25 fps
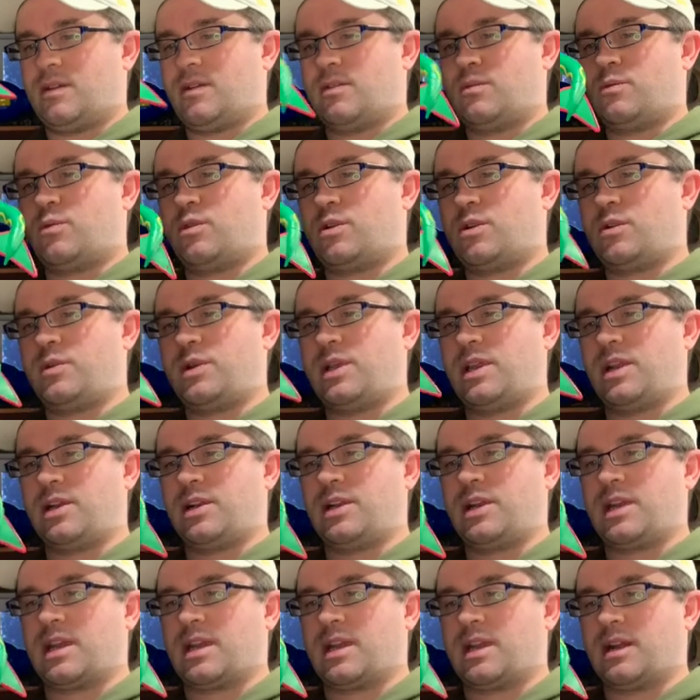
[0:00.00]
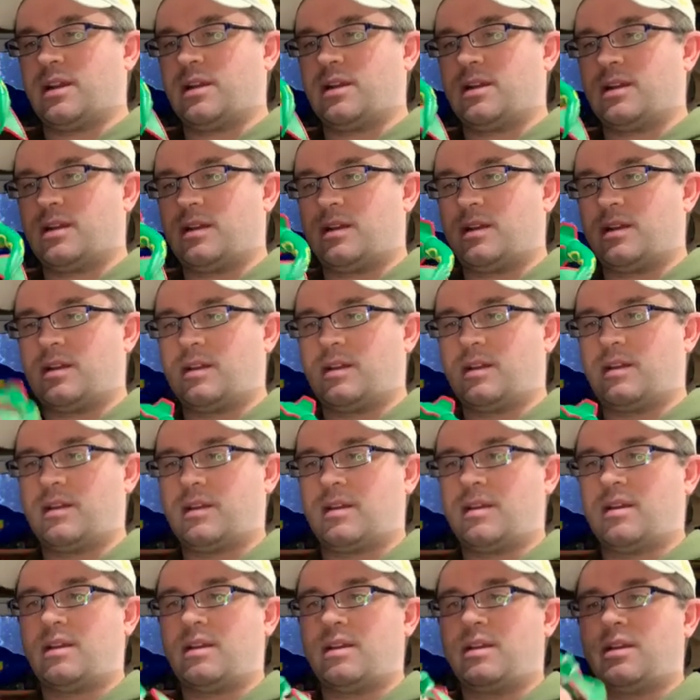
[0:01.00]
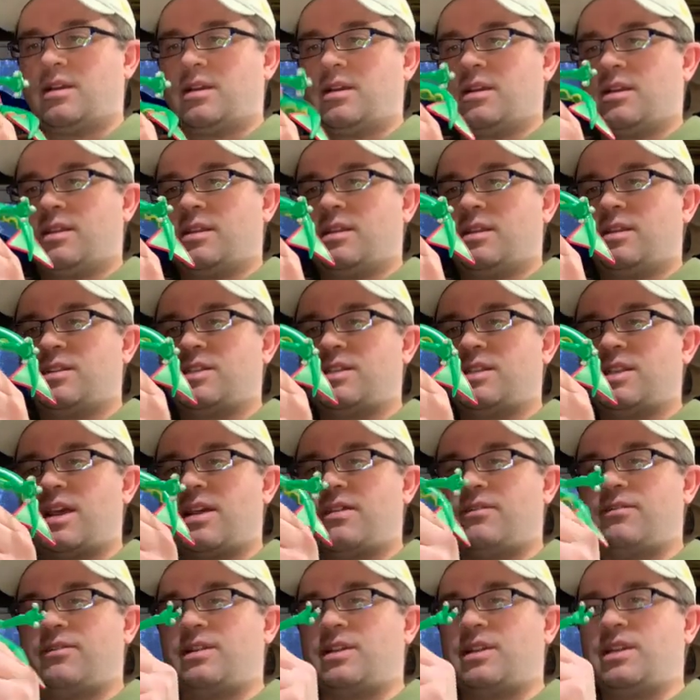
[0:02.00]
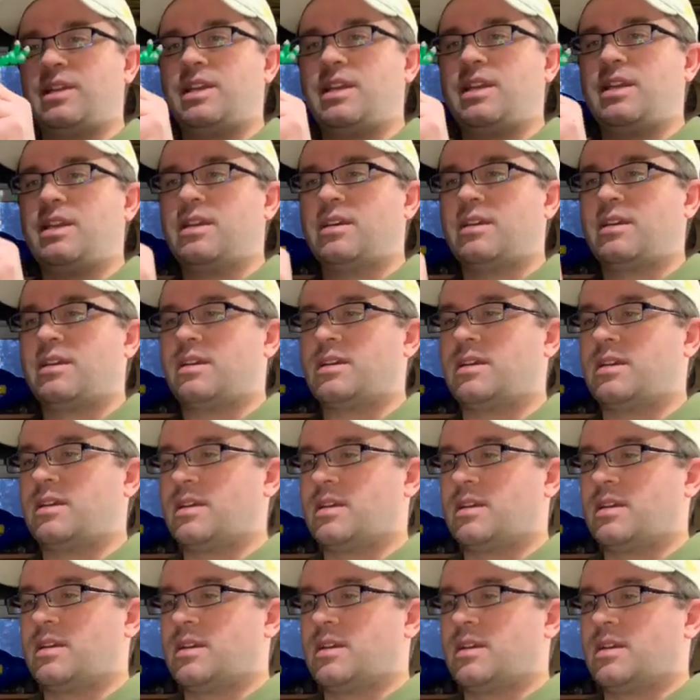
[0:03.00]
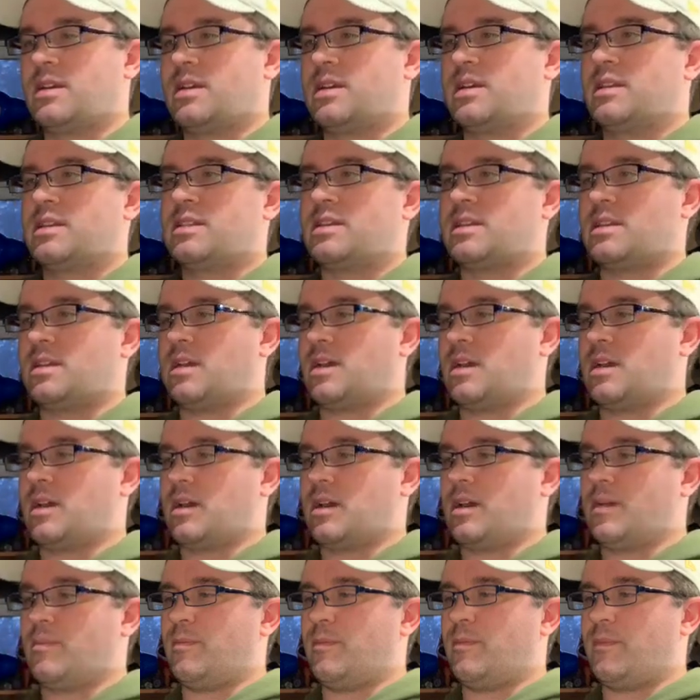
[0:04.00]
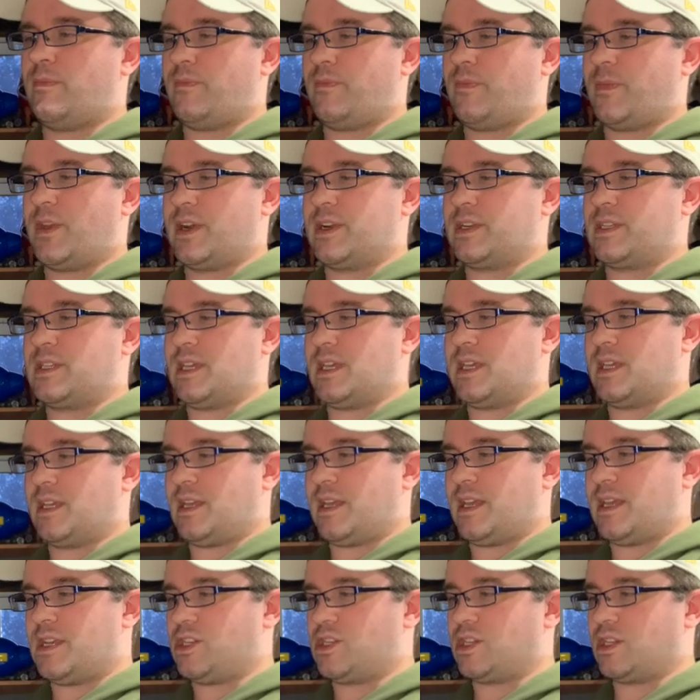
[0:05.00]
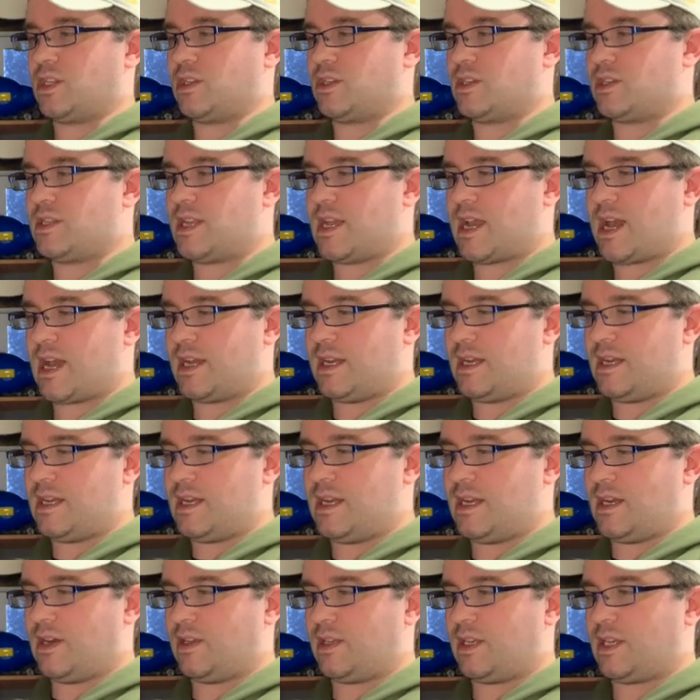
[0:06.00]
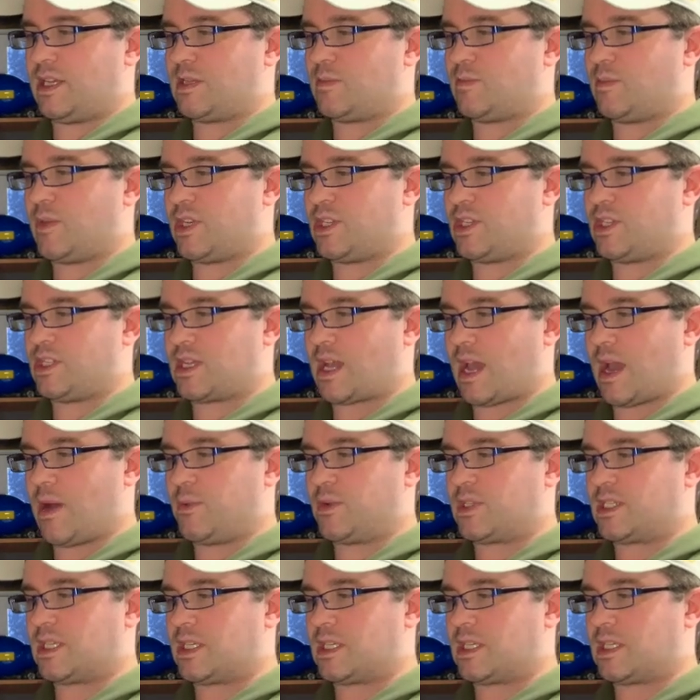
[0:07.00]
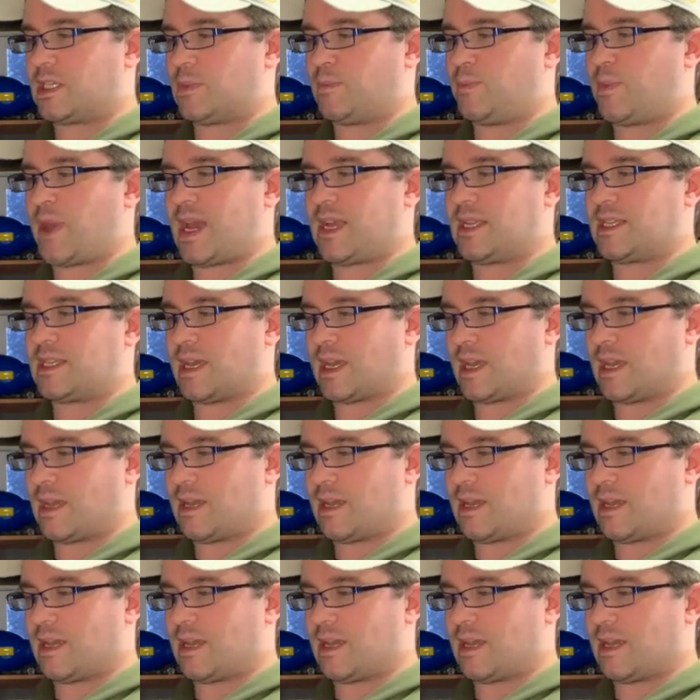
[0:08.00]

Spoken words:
what are we learning here? There's definitely some articulation. There's not nearly as much as I was expecting.